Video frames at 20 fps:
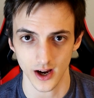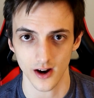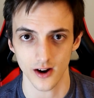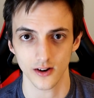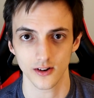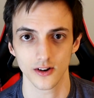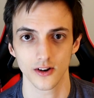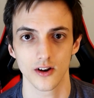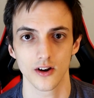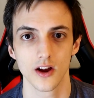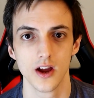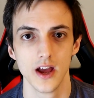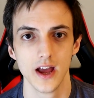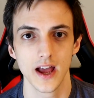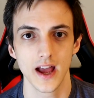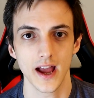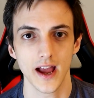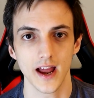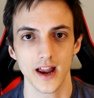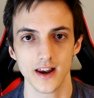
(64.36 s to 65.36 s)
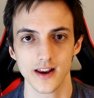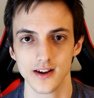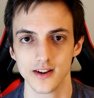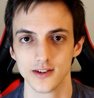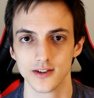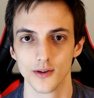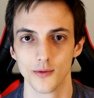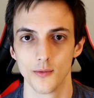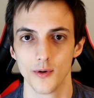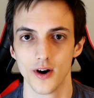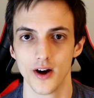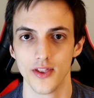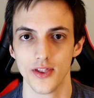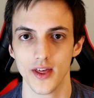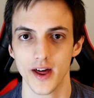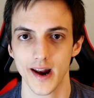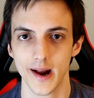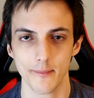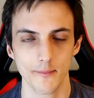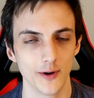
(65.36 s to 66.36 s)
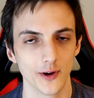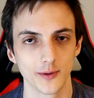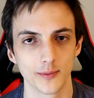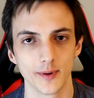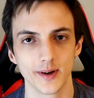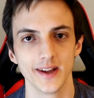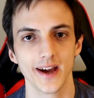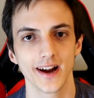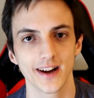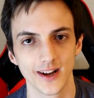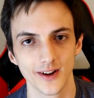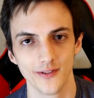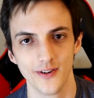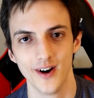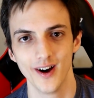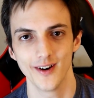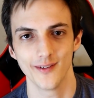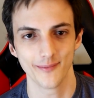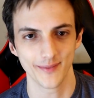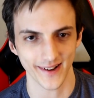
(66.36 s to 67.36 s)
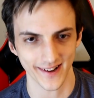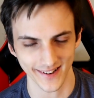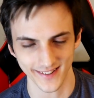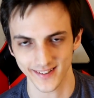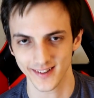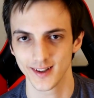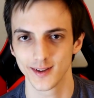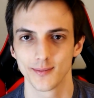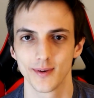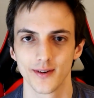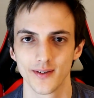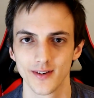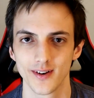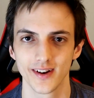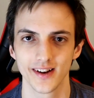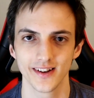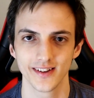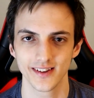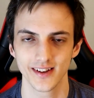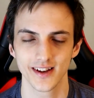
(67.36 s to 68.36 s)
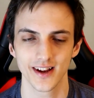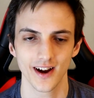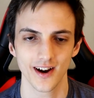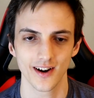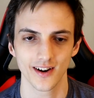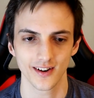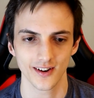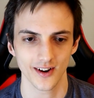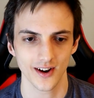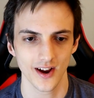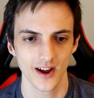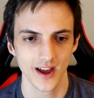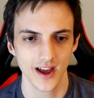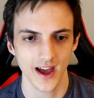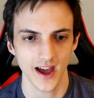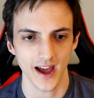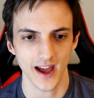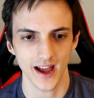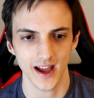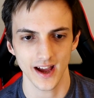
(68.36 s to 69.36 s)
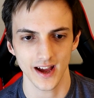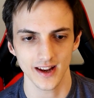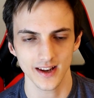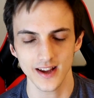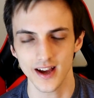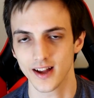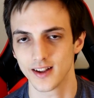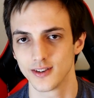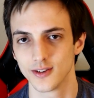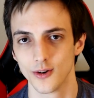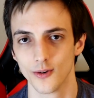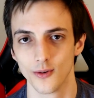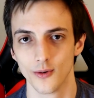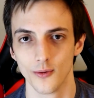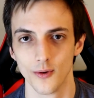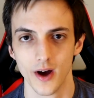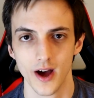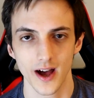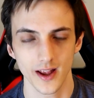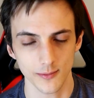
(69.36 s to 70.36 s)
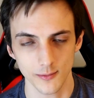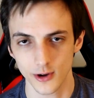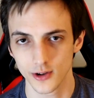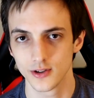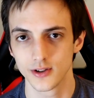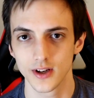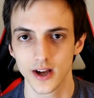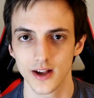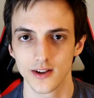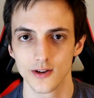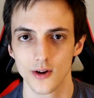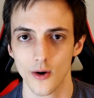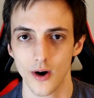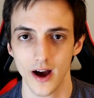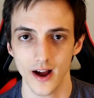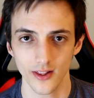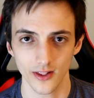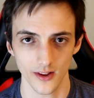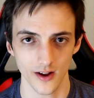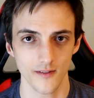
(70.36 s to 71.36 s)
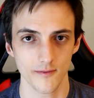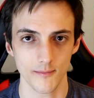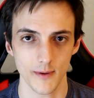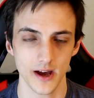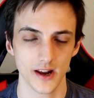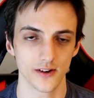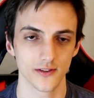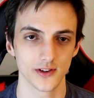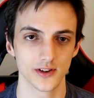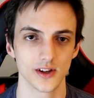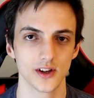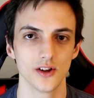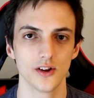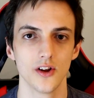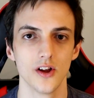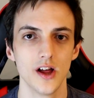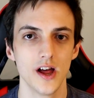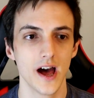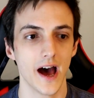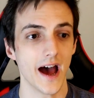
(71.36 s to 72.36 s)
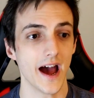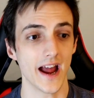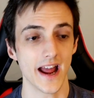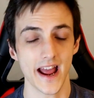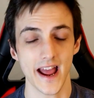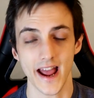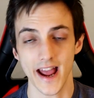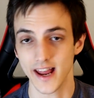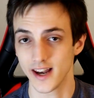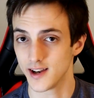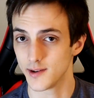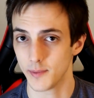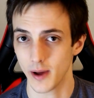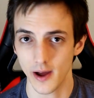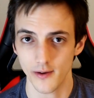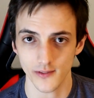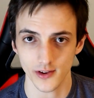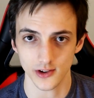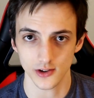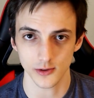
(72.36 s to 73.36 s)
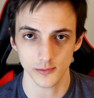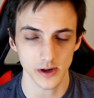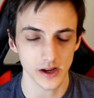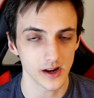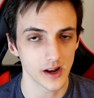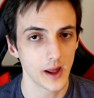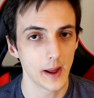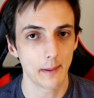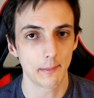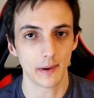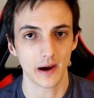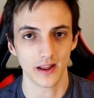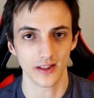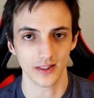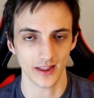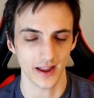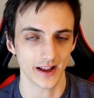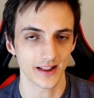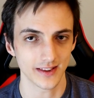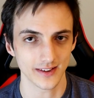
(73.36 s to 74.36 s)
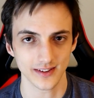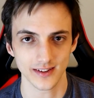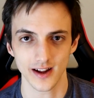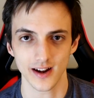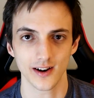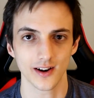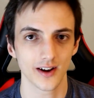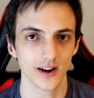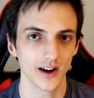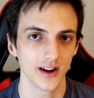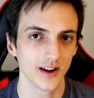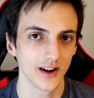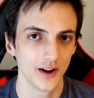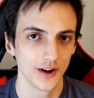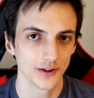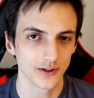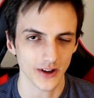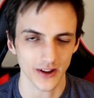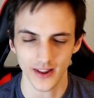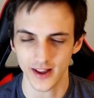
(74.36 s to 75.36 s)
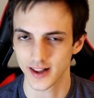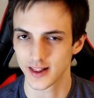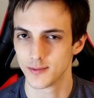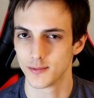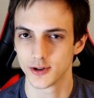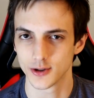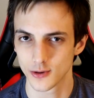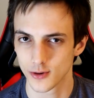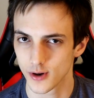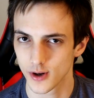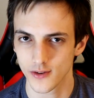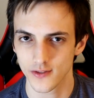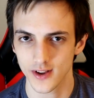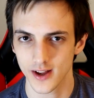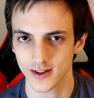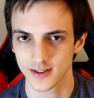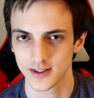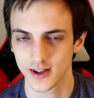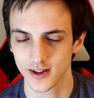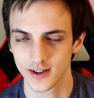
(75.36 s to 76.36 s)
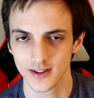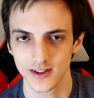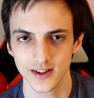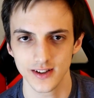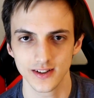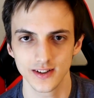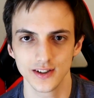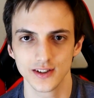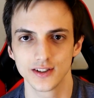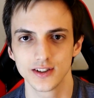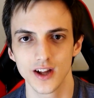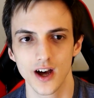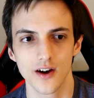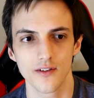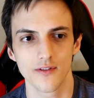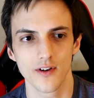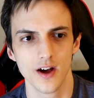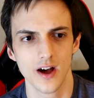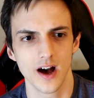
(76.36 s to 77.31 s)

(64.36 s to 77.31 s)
character, and he's the one that I'm most protective of because he is my favorite DC character. And yeah, so as most of you guys know, I love Man of Steel. I hated Batman v Superman, but I like the Snyder Cut, so I like the majority of Zack Snyder's DC stuff.